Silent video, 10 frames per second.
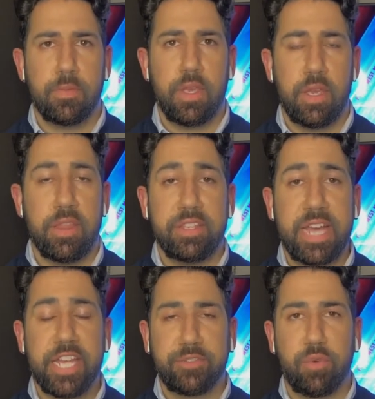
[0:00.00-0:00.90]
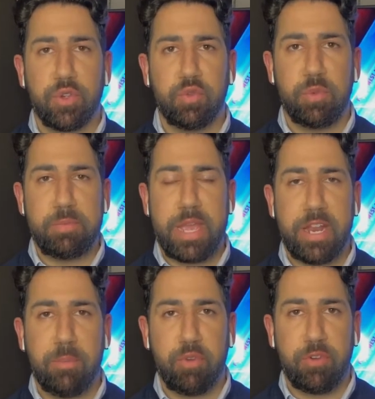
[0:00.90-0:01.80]
And the task force will be made
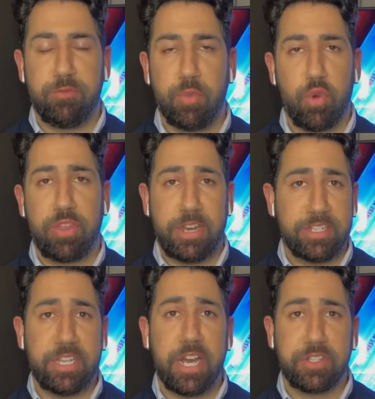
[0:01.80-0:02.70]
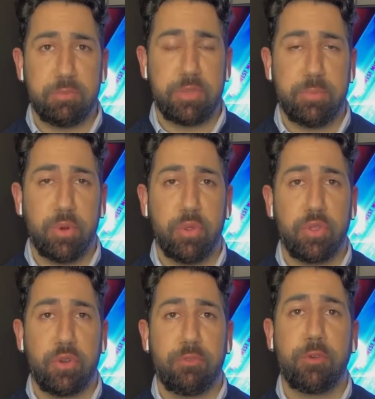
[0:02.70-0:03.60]
up of more than a dozen people.
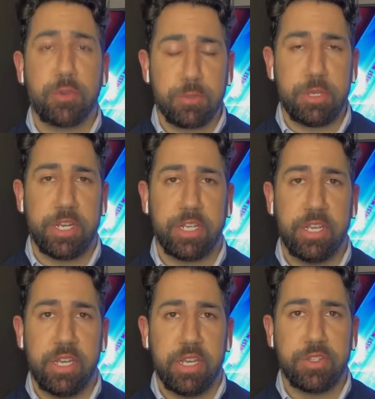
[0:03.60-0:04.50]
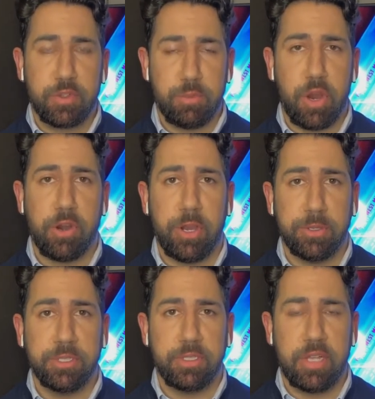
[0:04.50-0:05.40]
Their first meeting is
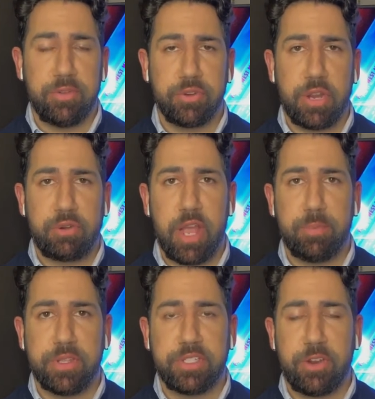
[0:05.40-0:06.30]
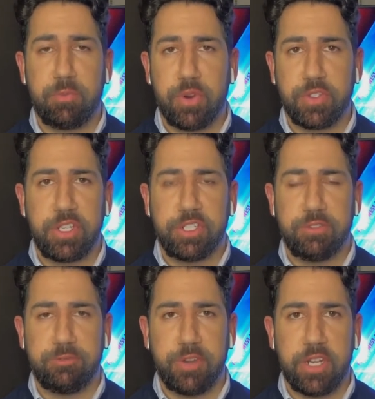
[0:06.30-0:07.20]
tomorrow. Live in Grand Rapids, Aaron
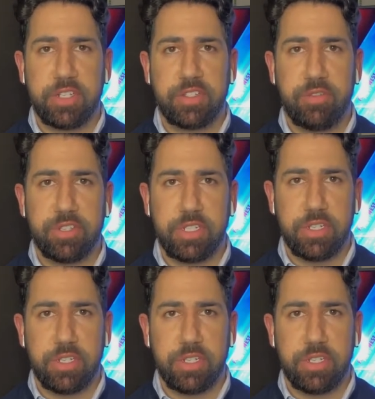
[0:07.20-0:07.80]
Persijan, Fox 17